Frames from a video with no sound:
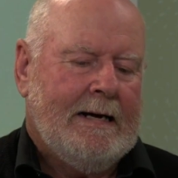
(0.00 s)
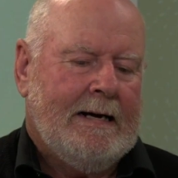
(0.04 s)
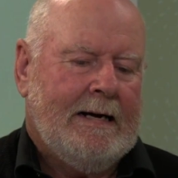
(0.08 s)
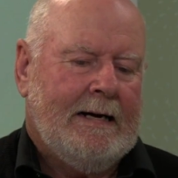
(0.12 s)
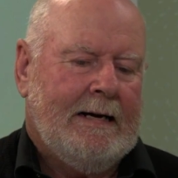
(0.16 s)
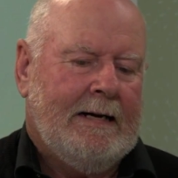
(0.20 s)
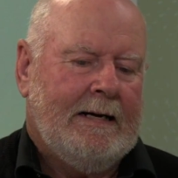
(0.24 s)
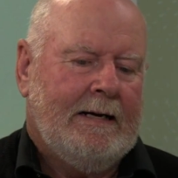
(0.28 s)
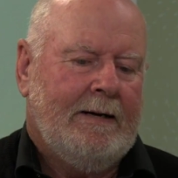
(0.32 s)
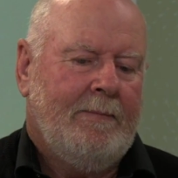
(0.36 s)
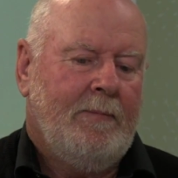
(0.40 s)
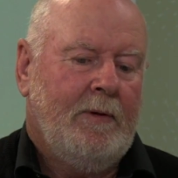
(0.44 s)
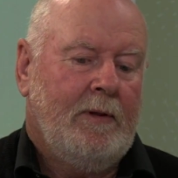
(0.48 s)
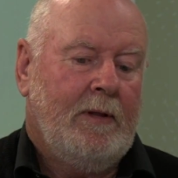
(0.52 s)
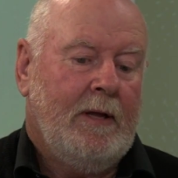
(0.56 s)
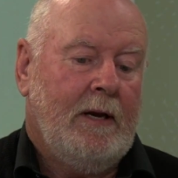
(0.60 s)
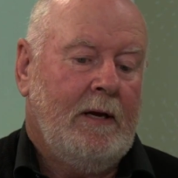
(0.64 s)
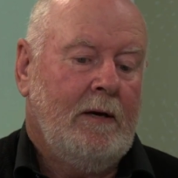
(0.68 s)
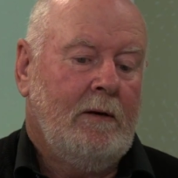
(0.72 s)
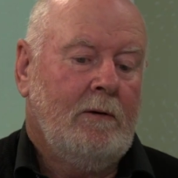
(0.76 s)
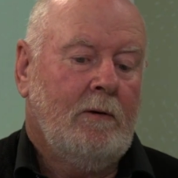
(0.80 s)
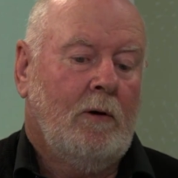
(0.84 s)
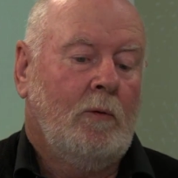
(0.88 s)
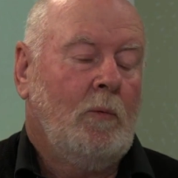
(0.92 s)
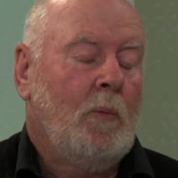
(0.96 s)
But
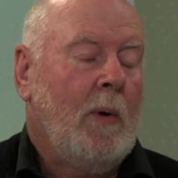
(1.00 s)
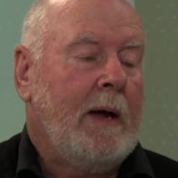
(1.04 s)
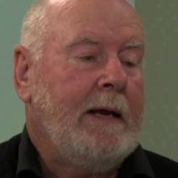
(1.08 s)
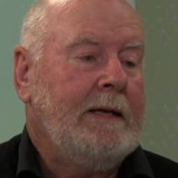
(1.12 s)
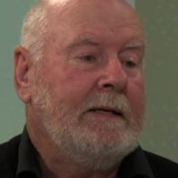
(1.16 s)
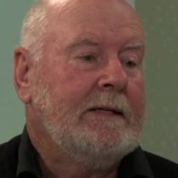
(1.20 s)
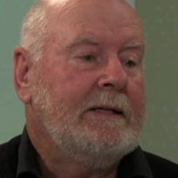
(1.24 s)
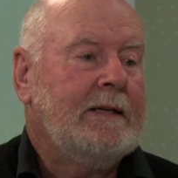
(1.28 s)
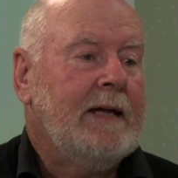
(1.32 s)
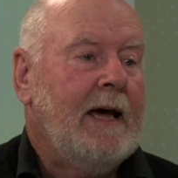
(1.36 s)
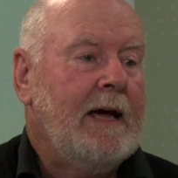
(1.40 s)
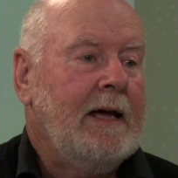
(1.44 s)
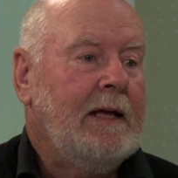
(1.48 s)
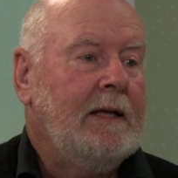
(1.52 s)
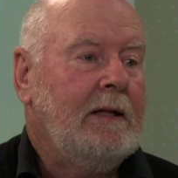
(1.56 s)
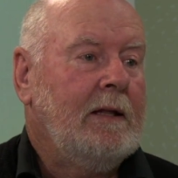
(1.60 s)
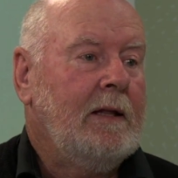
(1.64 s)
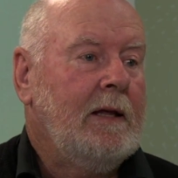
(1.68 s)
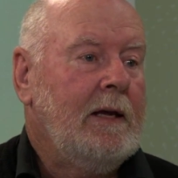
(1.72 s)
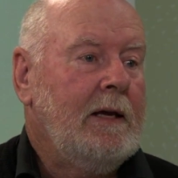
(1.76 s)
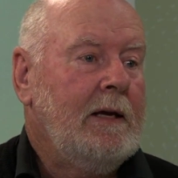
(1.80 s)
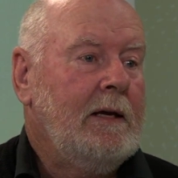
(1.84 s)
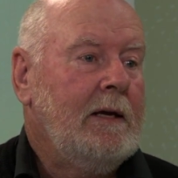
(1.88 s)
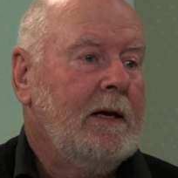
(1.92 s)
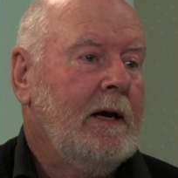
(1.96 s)
then on Wednesday,
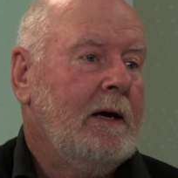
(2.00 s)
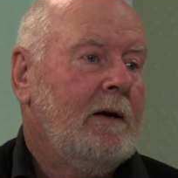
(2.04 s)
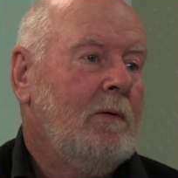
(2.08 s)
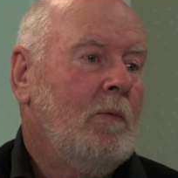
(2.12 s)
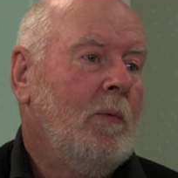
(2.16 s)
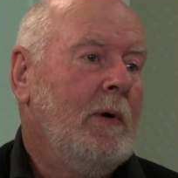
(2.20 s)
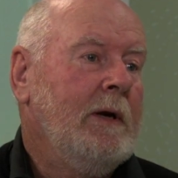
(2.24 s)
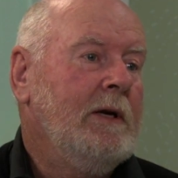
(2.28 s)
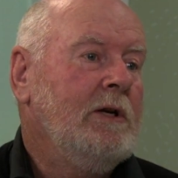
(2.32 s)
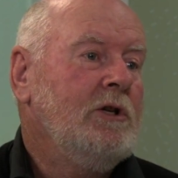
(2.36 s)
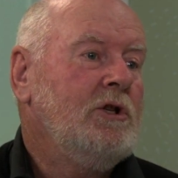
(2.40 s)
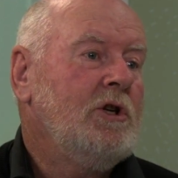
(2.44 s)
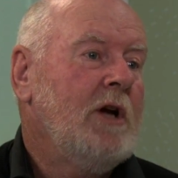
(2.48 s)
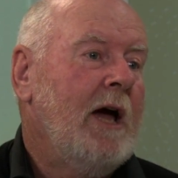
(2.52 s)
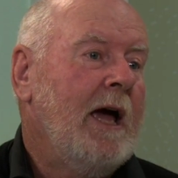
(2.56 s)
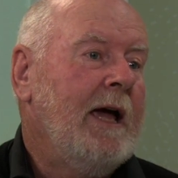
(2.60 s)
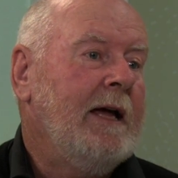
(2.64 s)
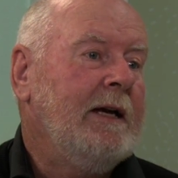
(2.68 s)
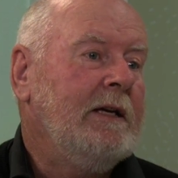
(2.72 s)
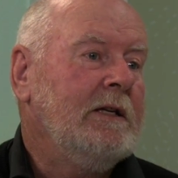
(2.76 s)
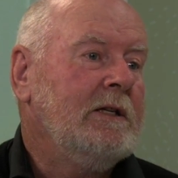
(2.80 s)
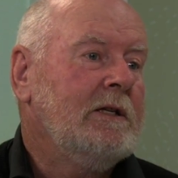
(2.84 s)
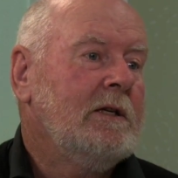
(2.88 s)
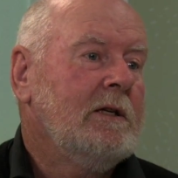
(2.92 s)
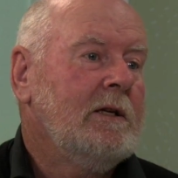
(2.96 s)
the wind
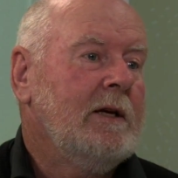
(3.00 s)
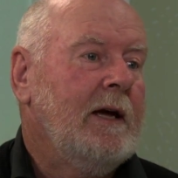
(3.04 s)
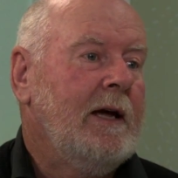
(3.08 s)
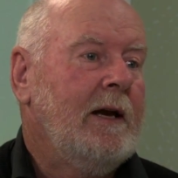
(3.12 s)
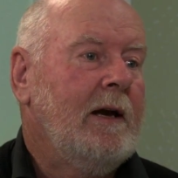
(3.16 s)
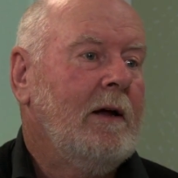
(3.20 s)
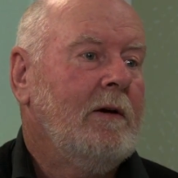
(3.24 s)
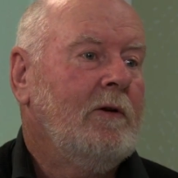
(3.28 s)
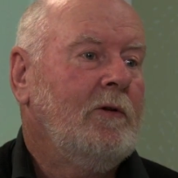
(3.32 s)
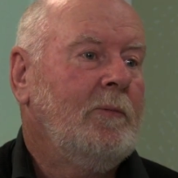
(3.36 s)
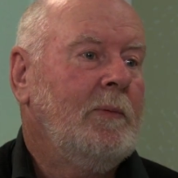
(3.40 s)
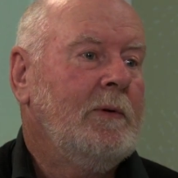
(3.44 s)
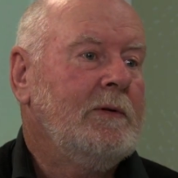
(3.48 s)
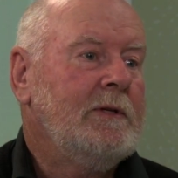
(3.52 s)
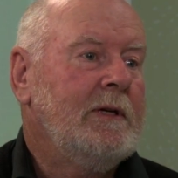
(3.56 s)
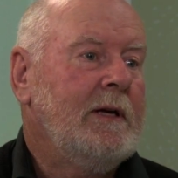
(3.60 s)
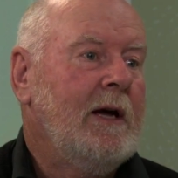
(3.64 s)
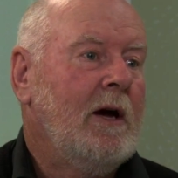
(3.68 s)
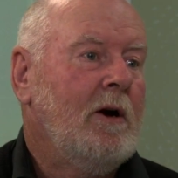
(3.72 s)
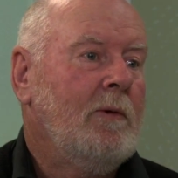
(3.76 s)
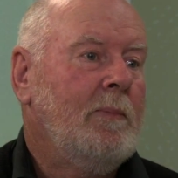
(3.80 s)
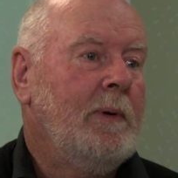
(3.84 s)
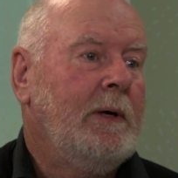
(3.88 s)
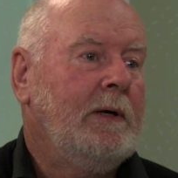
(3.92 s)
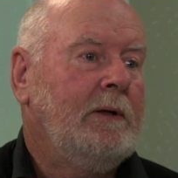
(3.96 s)
changed, and I was busy
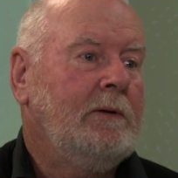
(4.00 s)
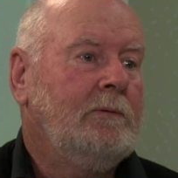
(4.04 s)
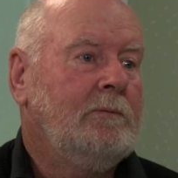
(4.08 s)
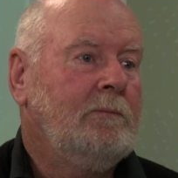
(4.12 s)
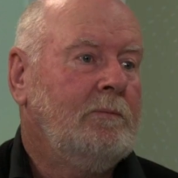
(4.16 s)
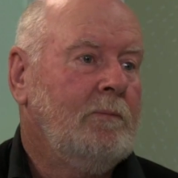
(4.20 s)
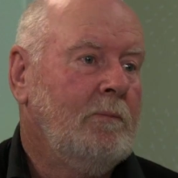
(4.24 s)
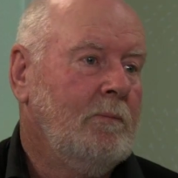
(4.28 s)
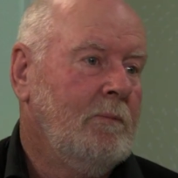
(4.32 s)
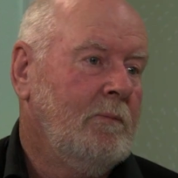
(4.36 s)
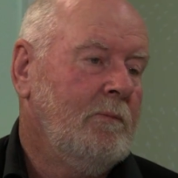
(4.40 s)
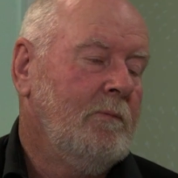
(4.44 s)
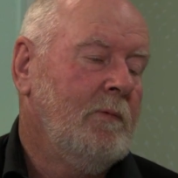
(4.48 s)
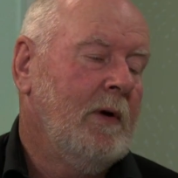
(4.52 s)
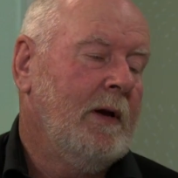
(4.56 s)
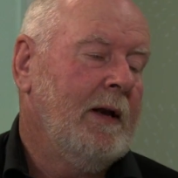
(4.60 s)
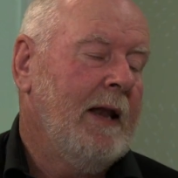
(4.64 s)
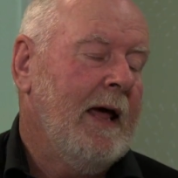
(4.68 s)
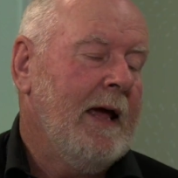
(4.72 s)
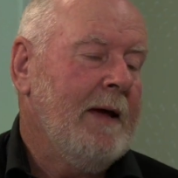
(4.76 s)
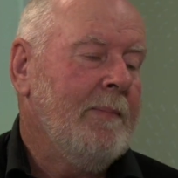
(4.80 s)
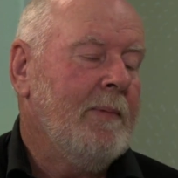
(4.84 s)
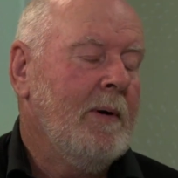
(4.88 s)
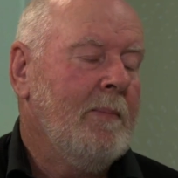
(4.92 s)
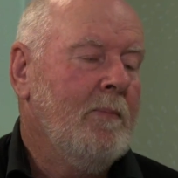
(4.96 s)
helping a
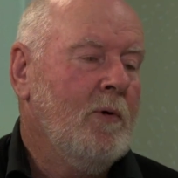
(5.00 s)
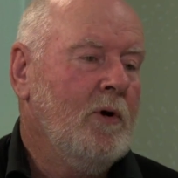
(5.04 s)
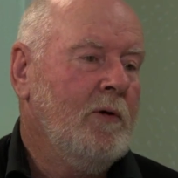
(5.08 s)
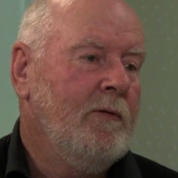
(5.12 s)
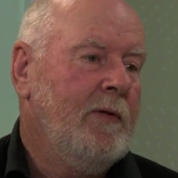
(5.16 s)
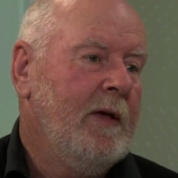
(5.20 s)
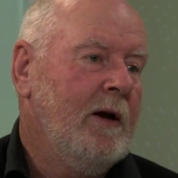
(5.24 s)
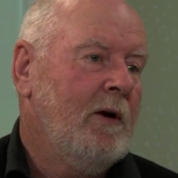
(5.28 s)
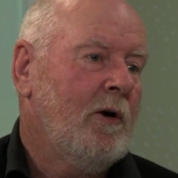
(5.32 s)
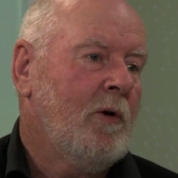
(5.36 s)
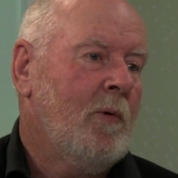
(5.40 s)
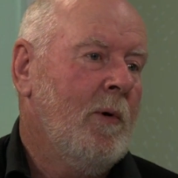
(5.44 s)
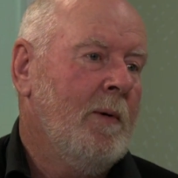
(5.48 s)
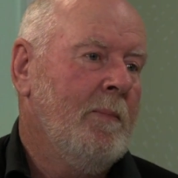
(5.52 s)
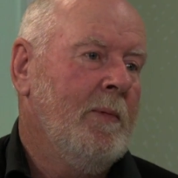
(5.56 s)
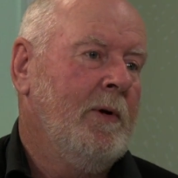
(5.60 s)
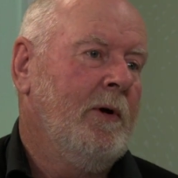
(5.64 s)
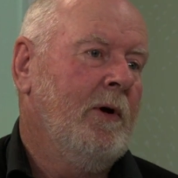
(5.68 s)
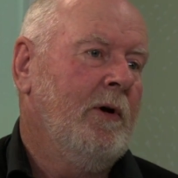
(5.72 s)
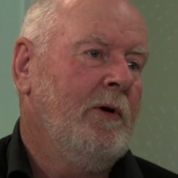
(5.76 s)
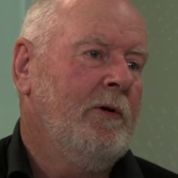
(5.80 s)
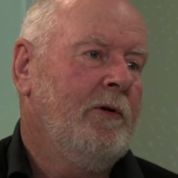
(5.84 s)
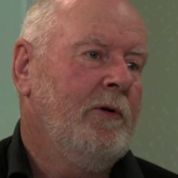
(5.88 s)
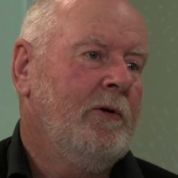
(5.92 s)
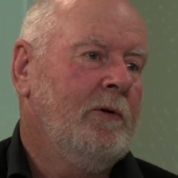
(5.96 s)
neighbour move their
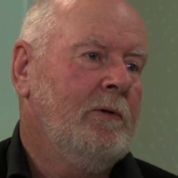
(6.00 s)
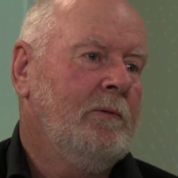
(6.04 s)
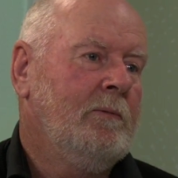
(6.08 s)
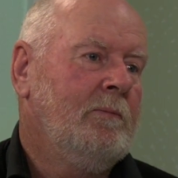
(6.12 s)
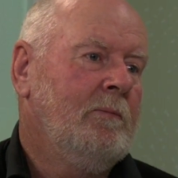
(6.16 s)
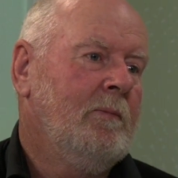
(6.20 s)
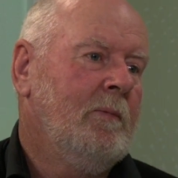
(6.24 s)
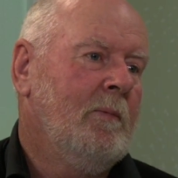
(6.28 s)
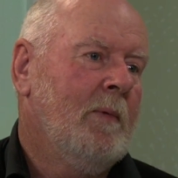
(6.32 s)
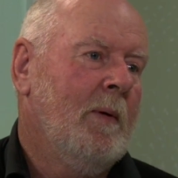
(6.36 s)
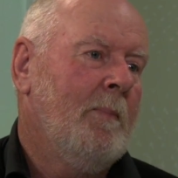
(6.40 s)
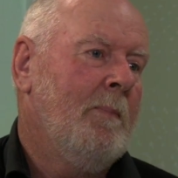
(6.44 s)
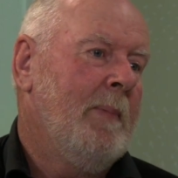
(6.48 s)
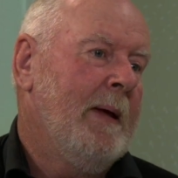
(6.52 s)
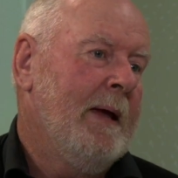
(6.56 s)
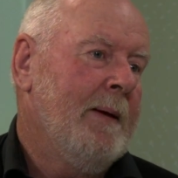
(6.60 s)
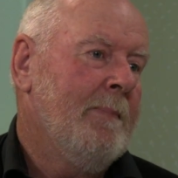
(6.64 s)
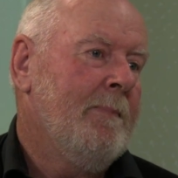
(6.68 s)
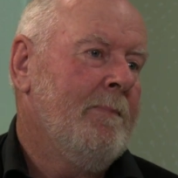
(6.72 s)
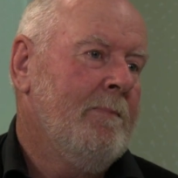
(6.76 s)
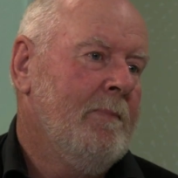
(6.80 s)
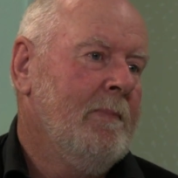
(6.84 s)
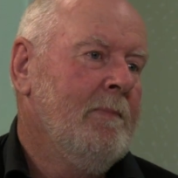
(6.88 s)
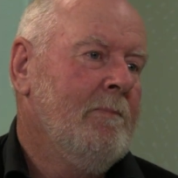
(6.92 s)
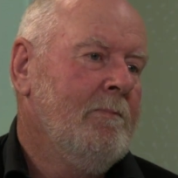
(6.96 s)
equipment onto a
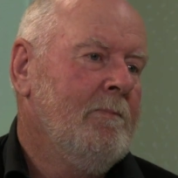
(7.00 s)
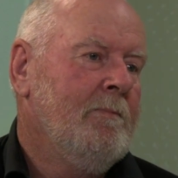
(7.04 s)
bare